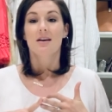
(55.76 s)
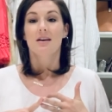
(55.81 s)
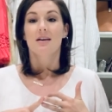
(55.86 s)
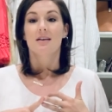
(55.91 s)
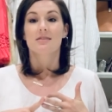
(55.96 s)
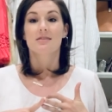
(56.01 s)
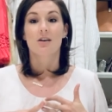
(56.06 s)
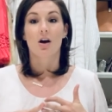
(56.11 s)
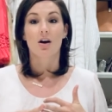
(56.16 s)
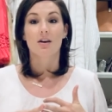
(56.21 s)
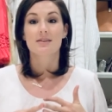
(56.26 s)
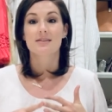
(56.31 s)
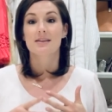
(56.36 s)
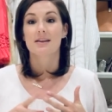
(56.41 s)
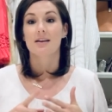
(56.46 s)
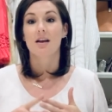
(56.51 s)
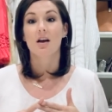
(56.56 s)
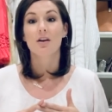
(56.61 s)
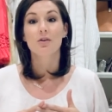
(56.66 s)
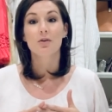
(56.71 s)
socks,
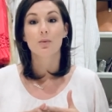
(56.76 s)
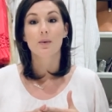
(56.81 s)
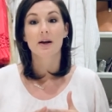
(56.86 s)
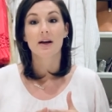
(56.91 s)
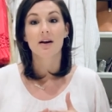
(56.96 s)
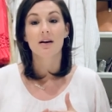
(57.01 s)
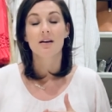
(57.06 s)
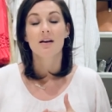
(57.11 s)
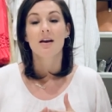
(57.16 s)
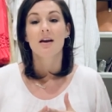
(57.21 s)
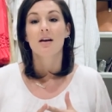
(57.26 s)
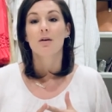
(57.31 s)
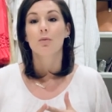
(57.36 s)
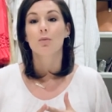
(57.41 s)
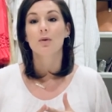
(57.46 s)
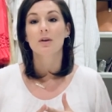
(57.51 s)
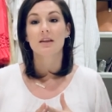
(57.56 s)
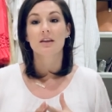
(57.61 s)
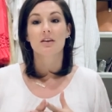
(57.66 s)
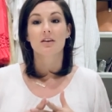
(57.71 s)
and underwear,
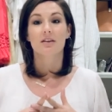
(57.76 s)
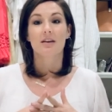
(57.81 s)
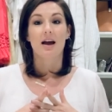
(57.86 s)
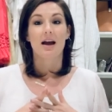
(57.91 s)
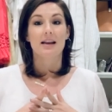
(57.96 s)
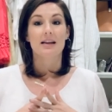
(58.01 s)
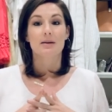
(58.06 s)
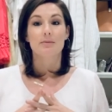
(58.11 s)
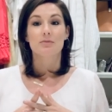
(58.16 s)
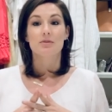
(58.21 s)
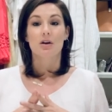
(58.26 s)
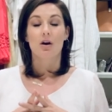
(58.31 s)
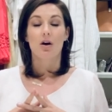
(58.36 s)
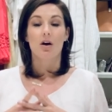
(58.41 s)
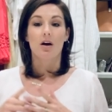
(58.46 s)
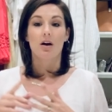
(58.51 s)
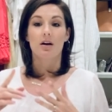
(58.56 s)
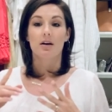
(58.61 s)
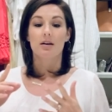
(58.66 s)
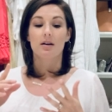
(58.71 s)
really good items
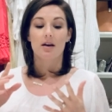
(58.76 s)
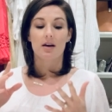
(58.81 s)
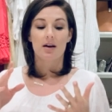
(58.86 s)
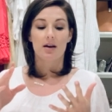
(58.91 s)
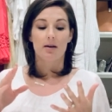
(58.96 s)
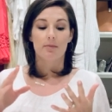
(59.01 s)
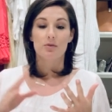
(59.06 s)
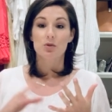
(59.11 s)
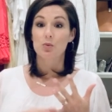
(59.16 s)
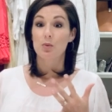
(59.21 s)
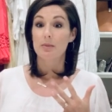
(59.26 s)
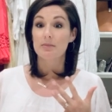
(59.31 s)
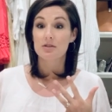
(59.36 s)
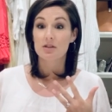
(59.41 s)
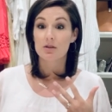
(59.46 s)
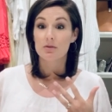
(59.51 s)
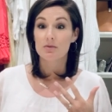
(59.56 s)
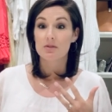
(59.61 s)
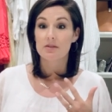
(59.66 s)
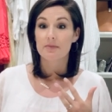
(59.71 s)
are um,
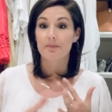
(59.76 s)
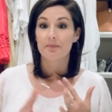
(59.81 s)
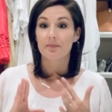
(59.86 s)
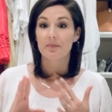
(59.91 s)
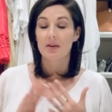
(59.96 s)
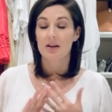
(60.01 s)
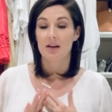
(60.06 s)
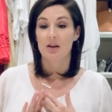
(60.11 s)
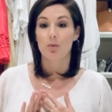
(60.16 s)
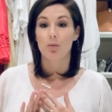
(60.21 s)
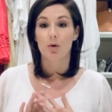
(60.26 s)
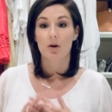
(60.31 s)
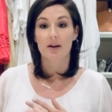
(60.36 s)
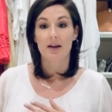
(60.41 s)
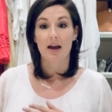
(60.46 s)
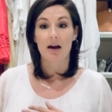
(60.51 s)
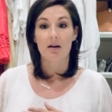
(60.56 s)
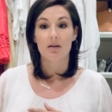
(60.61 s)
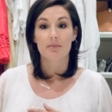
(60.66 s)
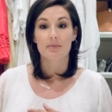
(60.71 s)
swimsuits any
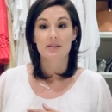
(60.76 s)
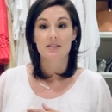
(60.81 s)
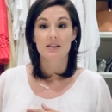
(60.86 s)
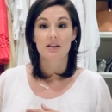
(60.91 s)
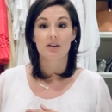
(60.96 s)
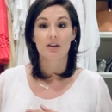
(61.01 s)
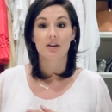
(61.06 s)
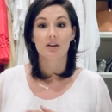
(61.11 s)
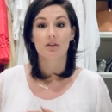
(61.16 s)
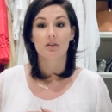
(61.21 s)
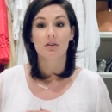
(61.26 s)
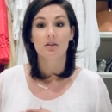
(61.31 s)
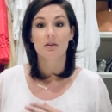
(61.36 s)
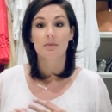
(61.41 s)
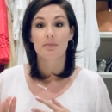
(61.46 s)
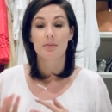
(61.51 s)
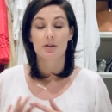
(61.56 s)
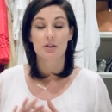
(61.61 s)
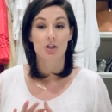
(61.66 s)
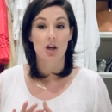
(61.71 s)
workout material,
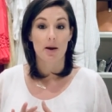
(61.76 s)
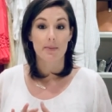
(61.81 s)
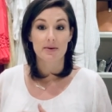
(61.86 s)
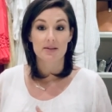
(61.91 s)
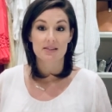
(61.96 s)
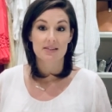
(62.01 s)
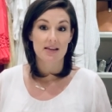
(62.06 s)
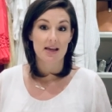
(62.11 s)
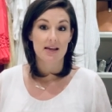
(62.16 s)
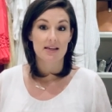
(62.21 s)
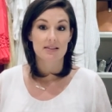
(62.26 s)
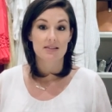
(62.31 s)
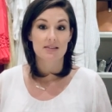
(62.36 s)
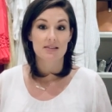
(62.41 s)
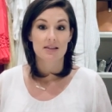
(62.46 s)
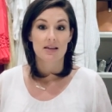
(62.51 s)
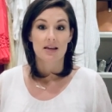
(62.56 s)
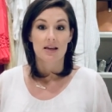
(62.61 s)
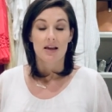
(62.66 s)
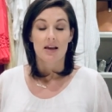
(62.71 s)
pajama
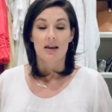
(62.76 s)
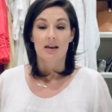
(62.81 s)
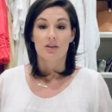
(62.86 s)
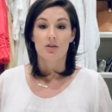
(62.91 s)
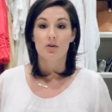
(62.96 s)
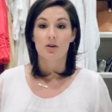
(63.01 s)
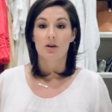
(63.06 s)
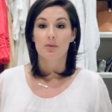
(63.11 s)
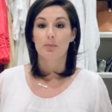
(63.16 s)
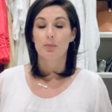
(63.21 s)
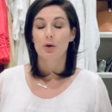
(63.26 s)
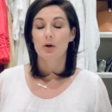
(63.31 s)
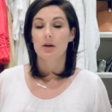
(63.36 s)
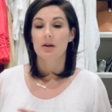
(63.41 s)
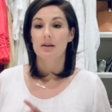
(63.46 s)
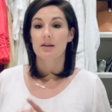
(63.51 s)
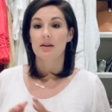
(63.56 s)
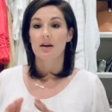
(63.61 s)
sets. You could put